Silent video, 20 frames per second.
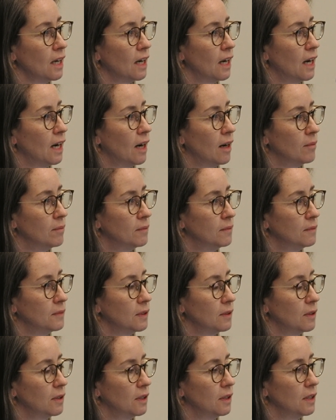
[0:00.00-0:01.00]

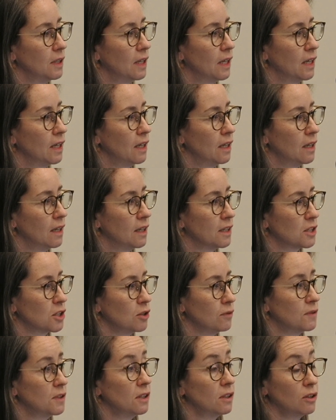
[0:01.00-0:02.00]
a
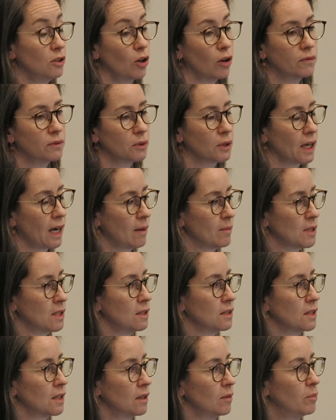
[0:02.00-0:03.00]
shift in the novel
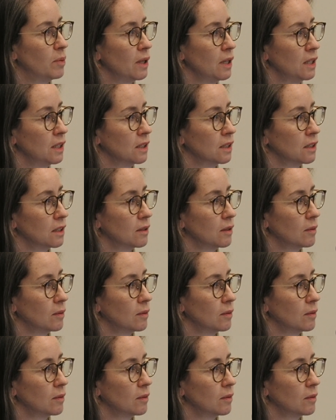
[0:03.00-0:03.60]
capsids that are being